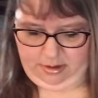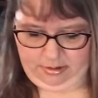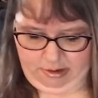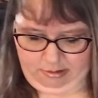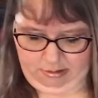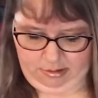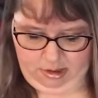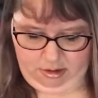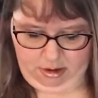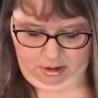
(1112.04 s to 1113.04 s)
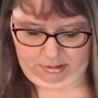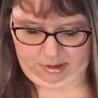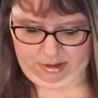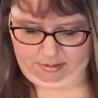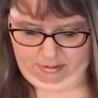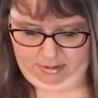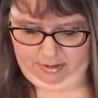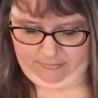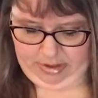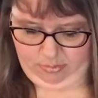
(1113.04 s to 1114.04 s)
Those are also
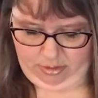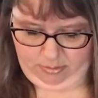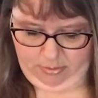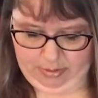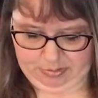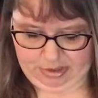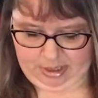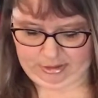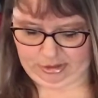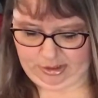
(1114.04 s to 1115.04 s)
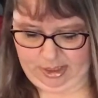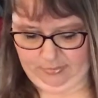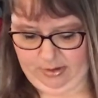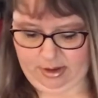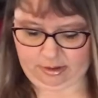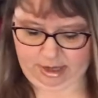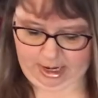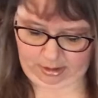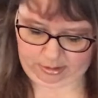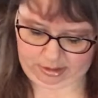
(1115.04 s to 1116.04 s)
available on my website, just like the other
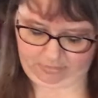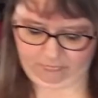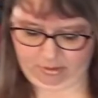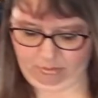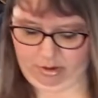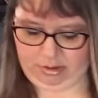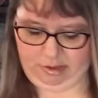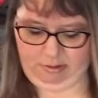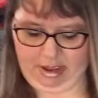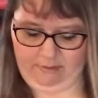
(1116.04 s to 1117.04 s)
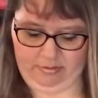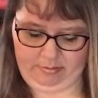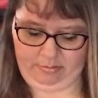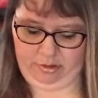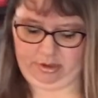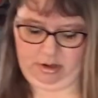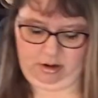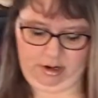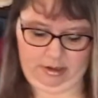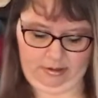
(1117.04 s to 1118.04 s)
hanks. If you want to have them put
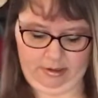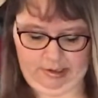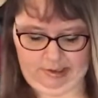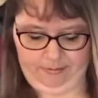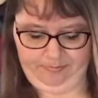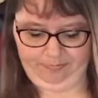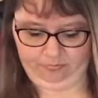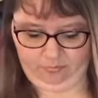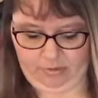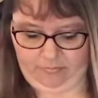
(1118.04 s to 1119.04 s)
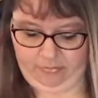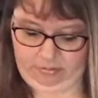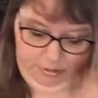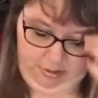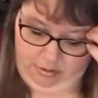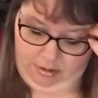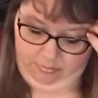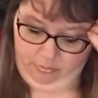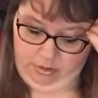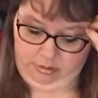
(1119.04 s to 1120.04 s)
on, if you
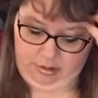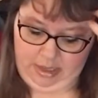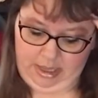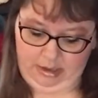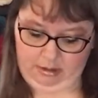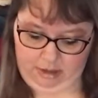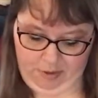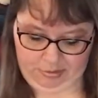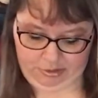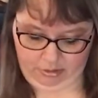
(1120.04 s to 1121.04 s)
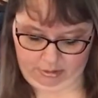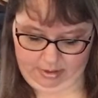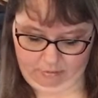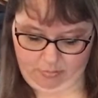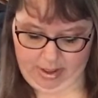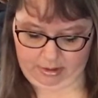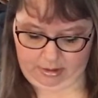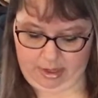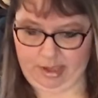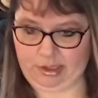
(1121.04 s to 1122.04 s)
want a lobster or leatherback
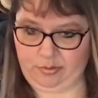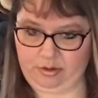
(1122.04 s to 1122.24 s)
clasp,